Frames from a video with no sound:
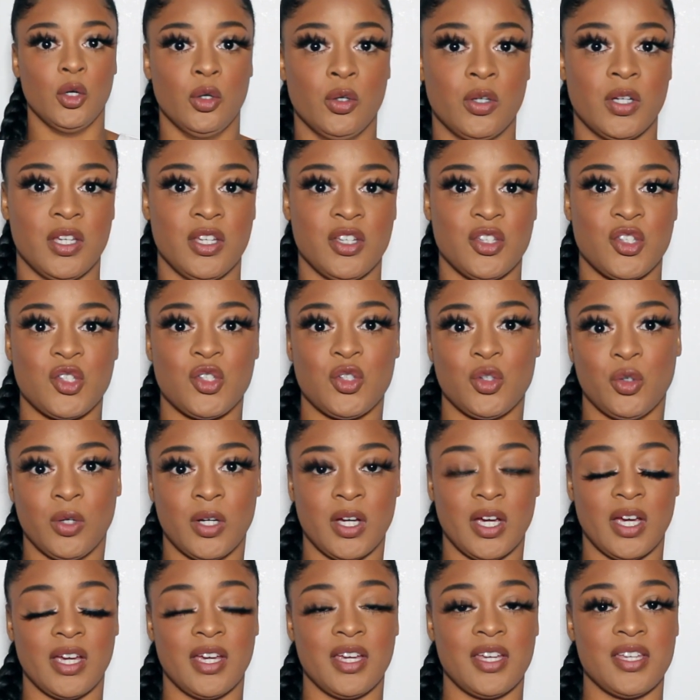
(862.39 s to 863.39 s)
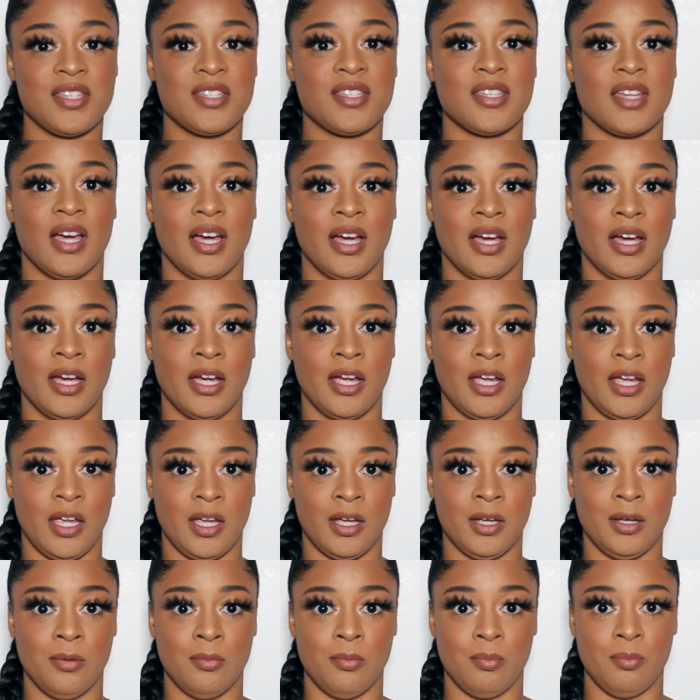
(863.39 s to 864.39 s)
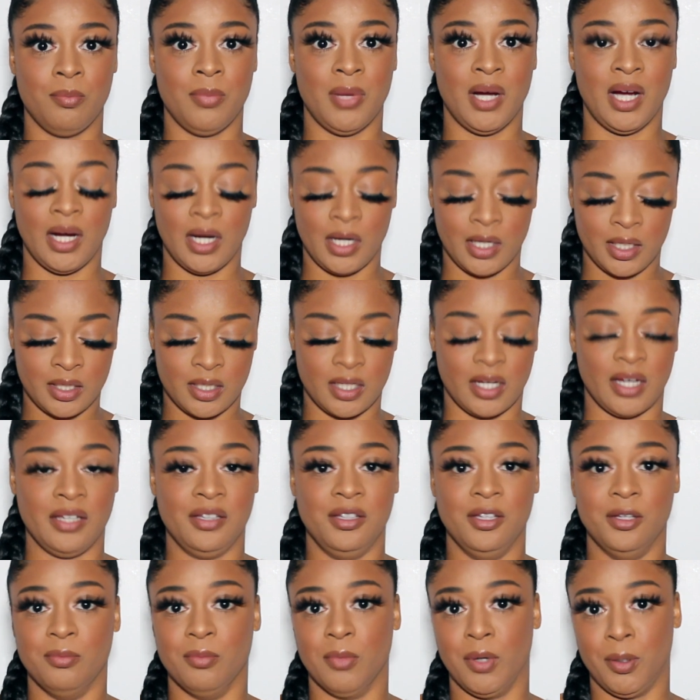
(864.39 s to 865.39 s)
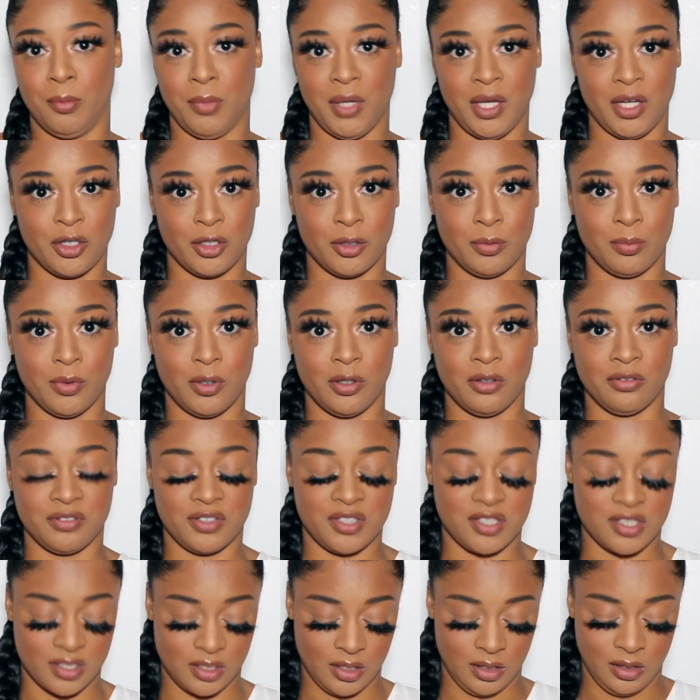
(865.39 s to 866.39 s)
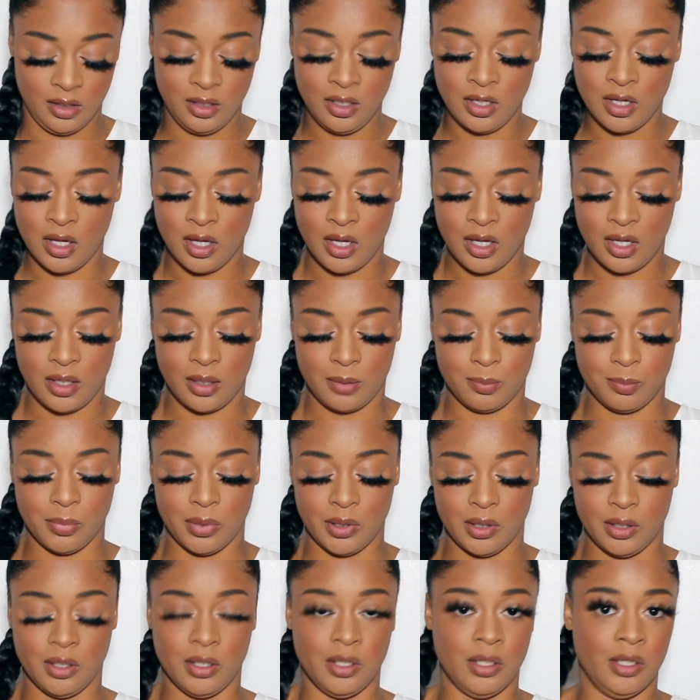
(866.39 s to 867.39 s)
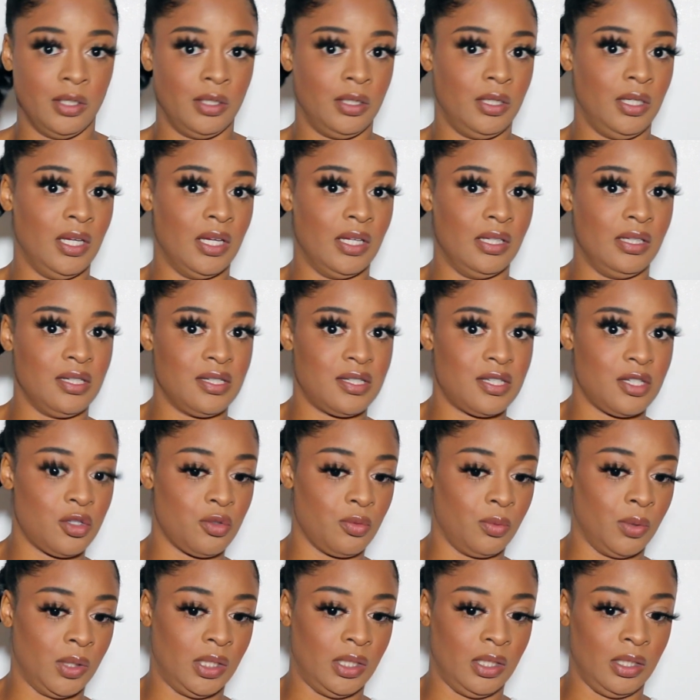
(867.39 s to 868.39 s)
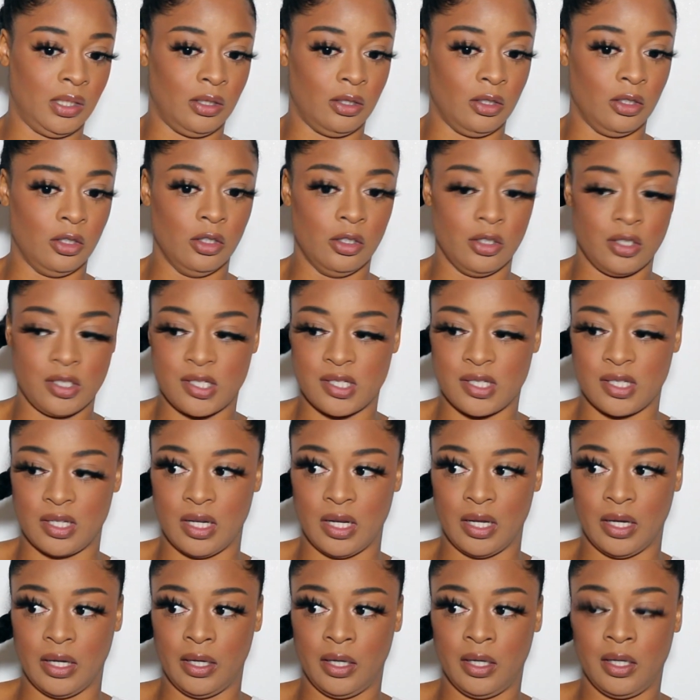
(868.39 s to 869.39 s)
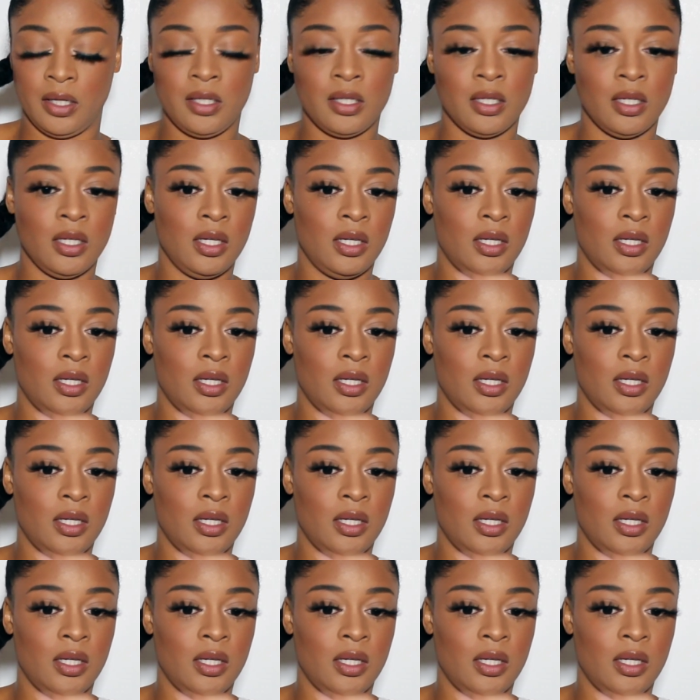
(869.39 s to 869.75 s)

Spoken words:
Okay, so guys, I am back. I did my makeup, obviously, but yeah, this is what it looks like.